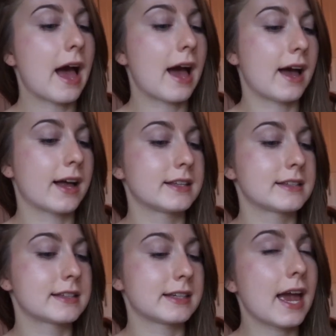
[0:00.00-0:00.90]
And
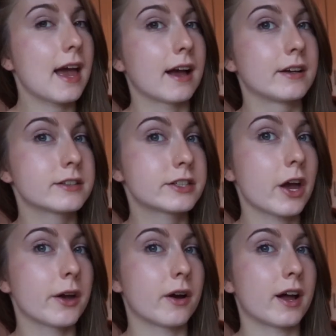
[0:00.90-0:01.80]
yeah,
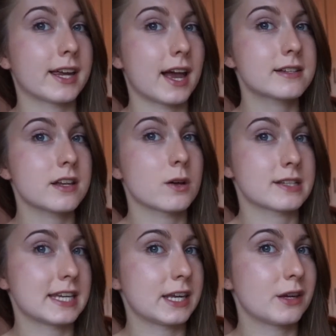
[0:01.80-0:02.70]
so I guess I'll
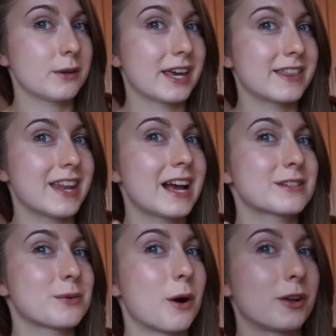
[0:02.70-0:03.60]
see you in the
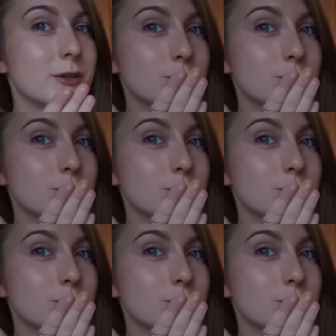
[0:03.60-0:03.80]
next one.